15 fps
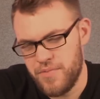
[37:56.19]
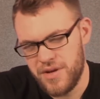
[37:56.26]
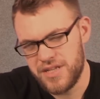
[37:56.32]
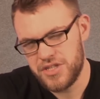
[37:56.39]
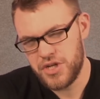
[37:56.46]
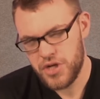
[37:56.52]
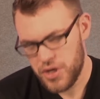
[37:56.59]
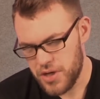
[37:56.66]

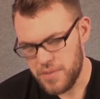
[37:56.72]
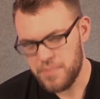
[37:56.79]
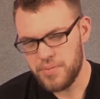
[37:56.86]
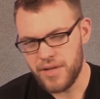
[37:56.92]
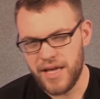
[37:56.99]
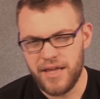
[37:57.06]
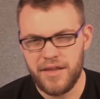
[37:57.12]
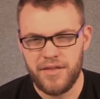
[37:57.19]
which could
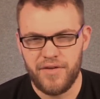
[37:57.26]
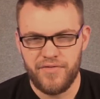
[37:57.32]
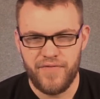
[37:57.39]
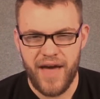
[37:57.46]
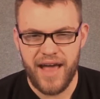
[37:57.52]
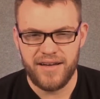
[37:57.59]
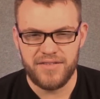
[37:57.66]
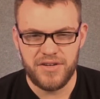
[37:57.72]
play to their
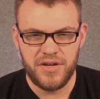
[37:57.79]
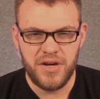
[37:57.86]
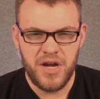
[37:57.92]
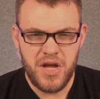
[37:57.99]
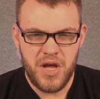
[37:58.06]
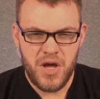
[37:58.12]
factor.